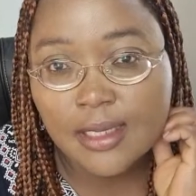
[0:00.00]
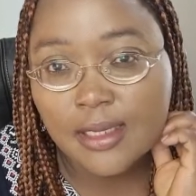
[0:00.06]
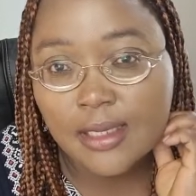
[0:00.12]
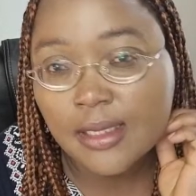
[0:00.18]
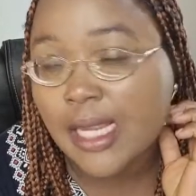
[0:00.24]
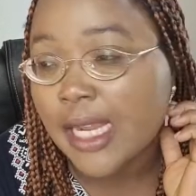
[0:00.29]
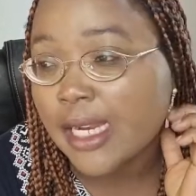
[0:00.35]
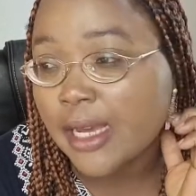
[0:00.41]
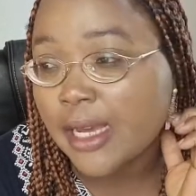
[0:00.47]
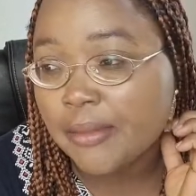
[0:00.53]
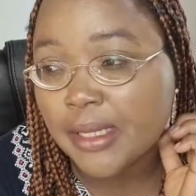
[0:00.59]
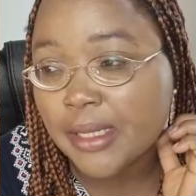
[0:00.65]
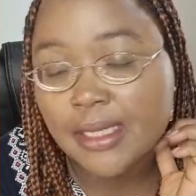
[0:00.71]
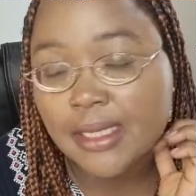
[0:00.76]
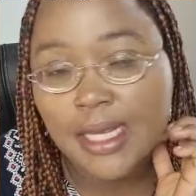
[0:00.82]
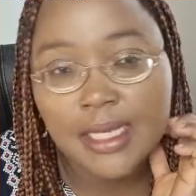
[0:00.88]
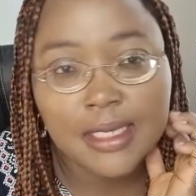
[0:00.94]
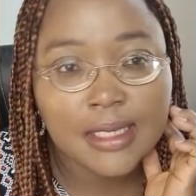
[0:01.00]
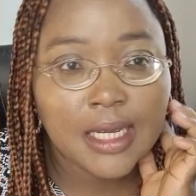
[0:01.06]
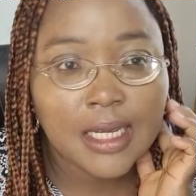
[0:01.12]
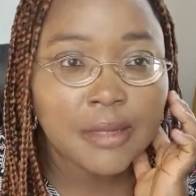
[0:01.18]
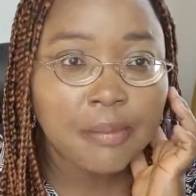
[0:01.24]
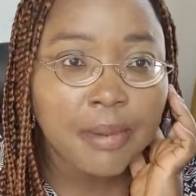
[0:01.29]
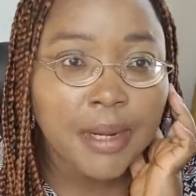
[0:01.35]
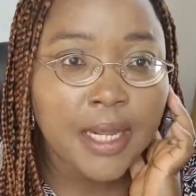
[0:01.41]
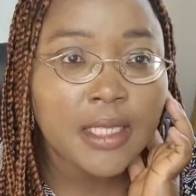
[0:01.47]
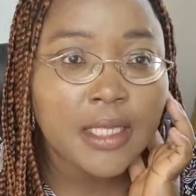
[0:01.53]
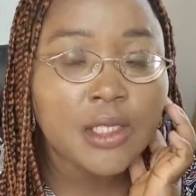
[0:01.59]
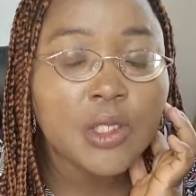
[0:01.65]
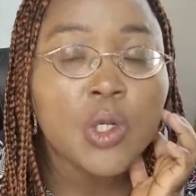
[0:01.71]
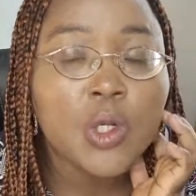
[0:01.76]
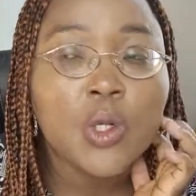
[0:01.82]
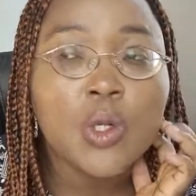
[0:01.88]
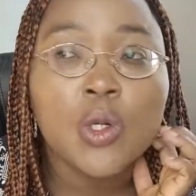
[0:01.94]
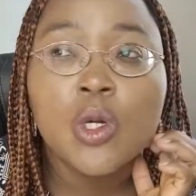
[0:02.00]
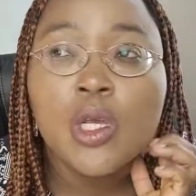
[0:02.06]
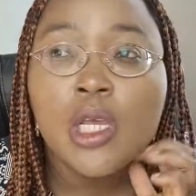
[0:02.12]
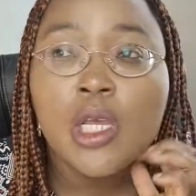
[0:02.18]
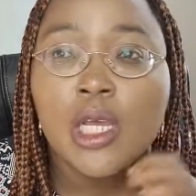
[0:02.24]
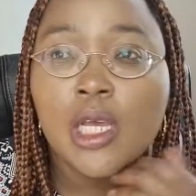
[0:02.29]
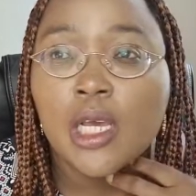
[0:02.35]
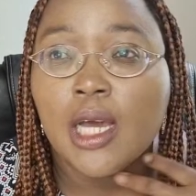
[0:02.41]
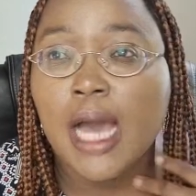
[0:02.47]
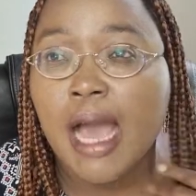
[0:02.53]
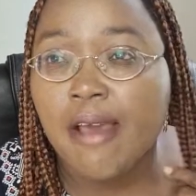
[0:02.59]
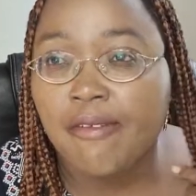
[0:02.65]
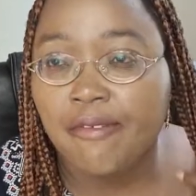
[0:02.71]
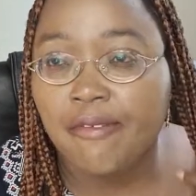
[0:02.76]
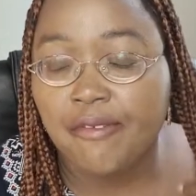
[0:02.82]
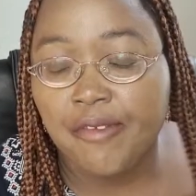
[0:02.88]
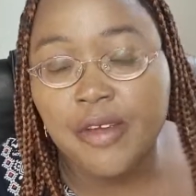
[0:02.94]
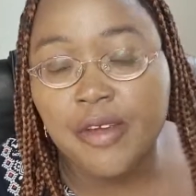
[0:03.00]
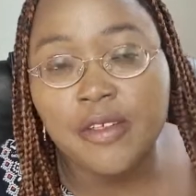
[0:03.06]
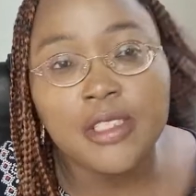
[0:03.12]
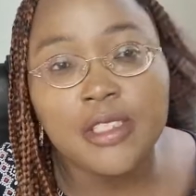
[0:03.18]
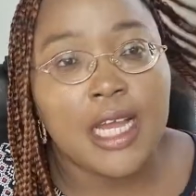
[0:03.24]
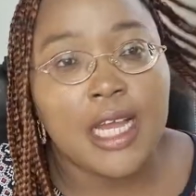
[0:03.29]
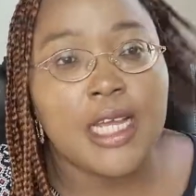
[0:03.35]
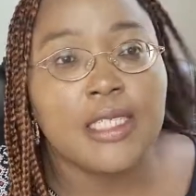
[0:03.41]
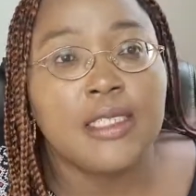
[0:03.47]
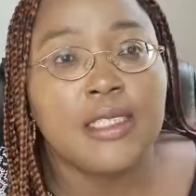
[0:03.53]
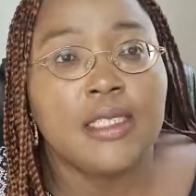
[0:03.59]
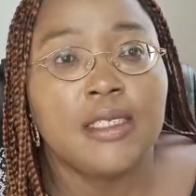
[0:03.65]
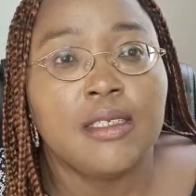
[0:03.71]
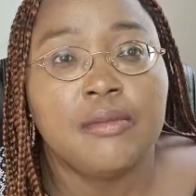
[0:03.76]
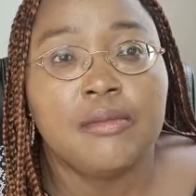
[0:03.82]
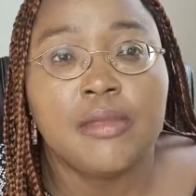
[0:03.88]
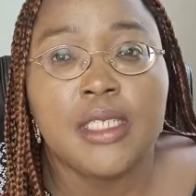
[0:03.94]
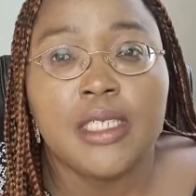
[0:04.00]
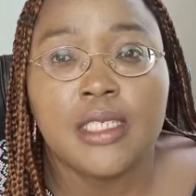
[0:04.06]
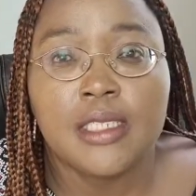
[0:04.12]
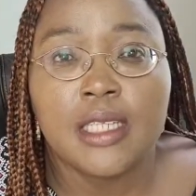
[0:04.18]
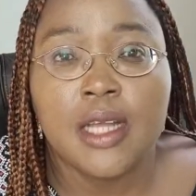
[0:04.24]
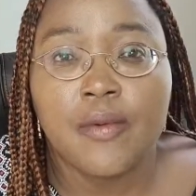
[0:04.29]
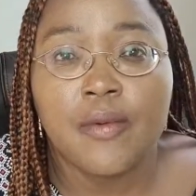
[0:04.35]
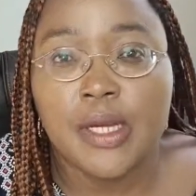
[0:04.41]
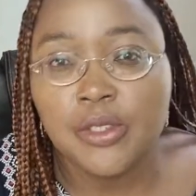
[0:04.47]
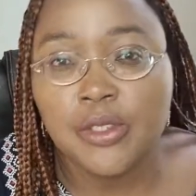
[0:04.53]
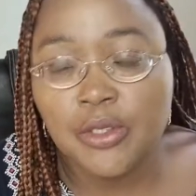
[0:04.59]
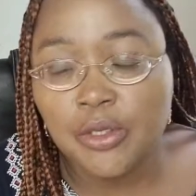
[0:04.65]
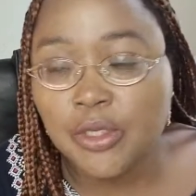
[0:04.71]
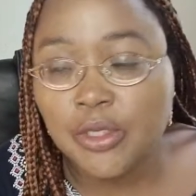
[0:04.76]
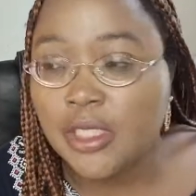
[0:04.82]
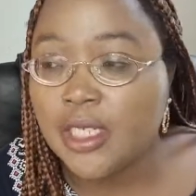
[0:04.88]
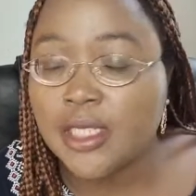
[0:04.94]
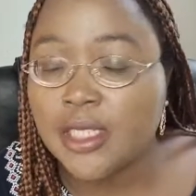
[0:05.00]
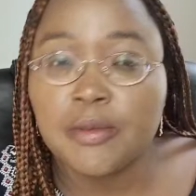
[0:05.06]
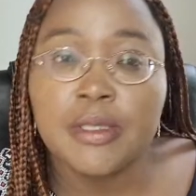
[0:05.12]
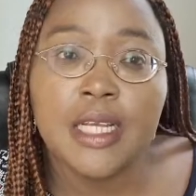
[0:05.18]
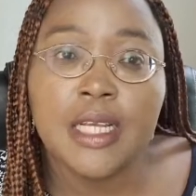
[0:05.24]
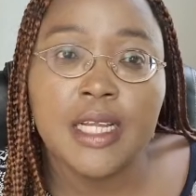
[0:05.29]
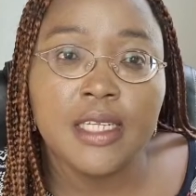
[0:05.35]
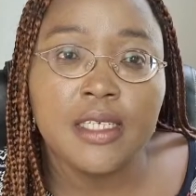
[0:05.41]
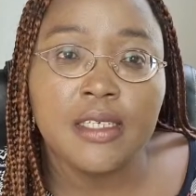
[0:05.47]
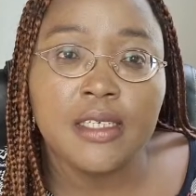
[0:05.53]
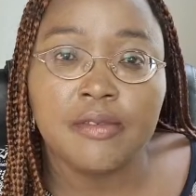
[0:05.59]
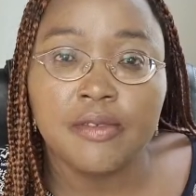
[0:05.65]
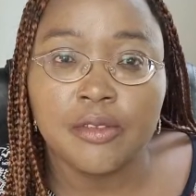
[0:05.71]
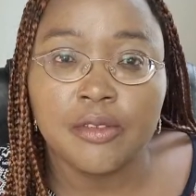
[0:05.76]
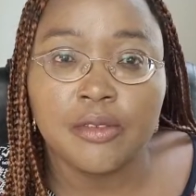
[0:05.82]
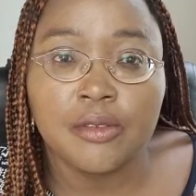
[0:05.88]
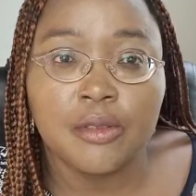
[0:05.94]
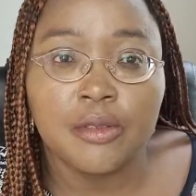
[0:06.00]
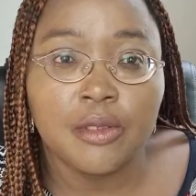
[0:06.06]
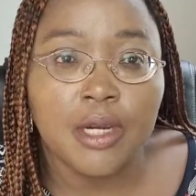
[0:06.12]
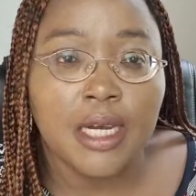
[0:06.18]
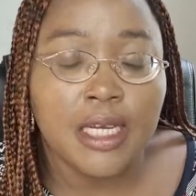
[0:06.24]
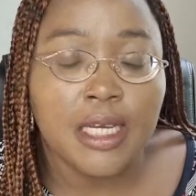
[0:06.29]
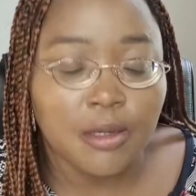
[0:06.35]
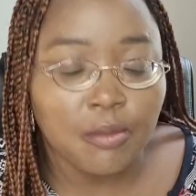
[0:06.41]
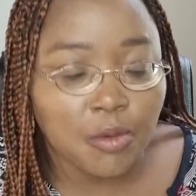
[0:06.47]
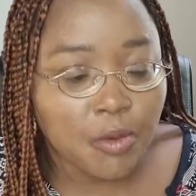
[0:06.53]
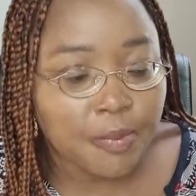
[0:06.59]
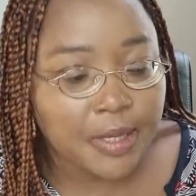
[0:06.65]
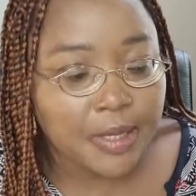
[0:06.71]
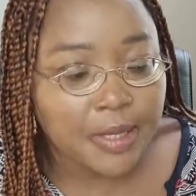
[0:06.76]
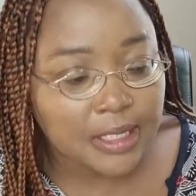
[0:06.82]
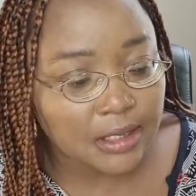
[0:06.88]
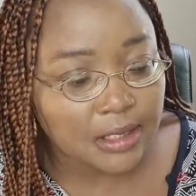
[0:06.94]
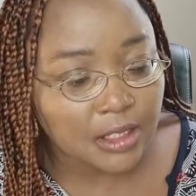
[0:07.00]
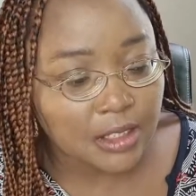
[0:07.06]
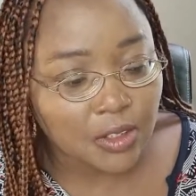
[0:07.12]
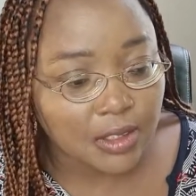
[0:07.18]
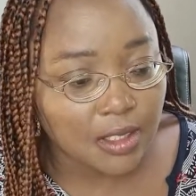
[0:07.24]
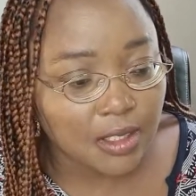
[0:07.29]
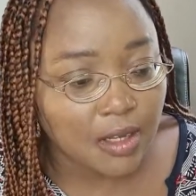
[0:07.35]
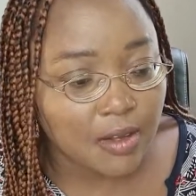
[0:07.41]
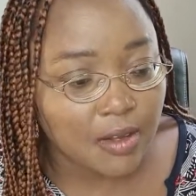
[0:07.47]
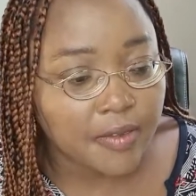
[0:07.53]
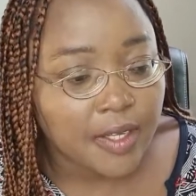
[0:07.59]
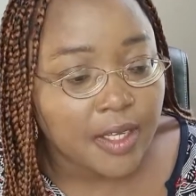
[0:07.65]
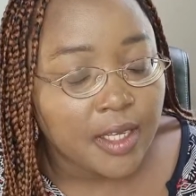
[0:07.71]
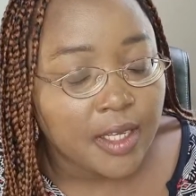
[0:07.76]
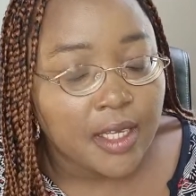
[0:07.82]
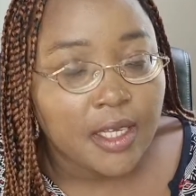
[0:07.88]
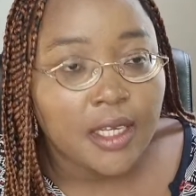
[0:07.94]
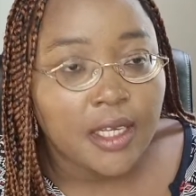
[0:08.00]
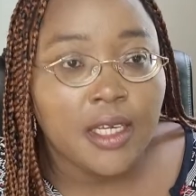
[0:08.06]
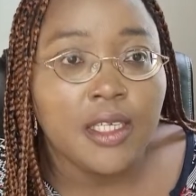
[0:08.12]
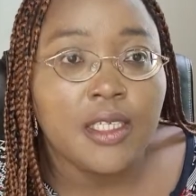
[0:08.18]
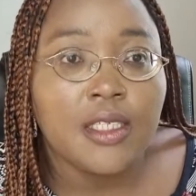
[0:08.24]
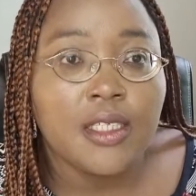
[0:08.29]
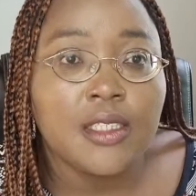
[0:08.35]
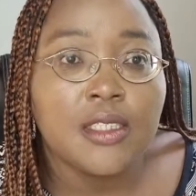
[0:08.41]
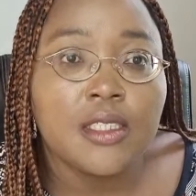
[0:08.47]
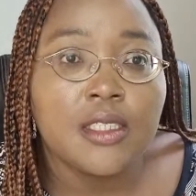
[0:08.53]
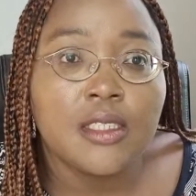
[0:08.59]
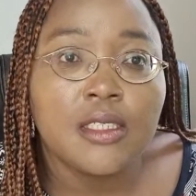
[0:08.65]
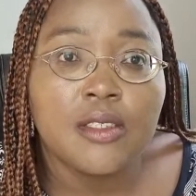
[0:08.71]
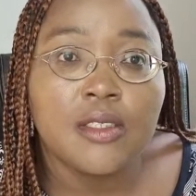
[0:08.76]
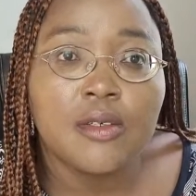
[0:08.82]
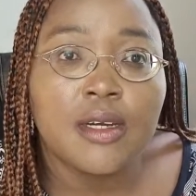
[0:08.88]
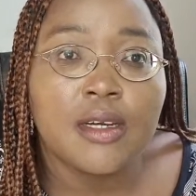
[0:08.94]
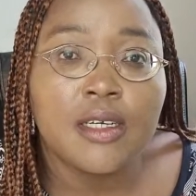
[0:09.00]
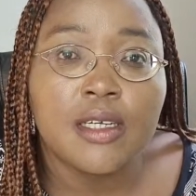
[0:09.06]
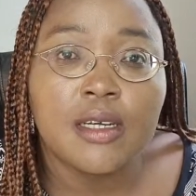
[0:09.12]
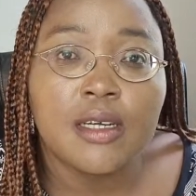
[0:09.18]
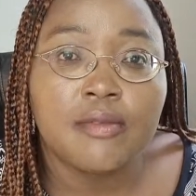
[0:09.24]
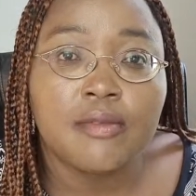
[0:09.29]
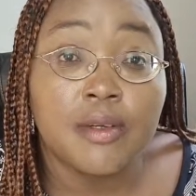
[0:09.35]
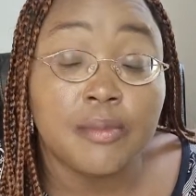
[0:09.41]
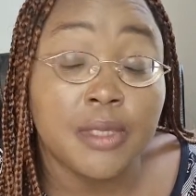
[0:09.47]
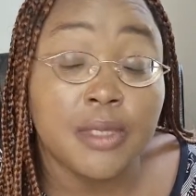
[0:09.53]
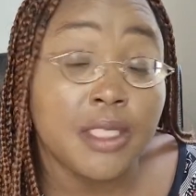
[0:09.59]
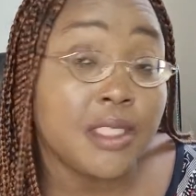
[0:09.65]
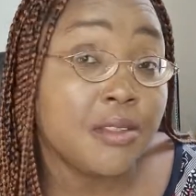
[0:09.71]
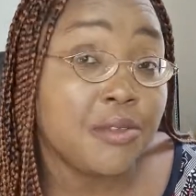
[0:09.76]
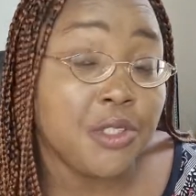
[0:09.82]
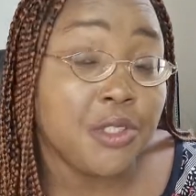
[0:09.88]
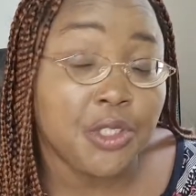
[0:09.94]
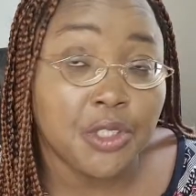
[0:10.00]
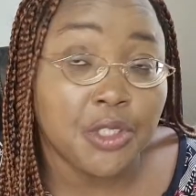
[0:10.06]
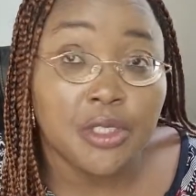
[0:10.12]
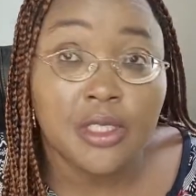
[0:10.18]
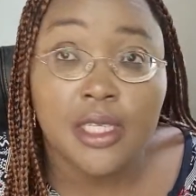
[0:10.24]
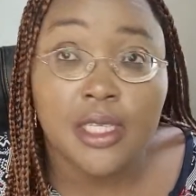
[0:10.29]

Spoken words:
the dynamics that is at play. So I feel that it is our duty, especially if you are Igbo person yourself and you are from this region.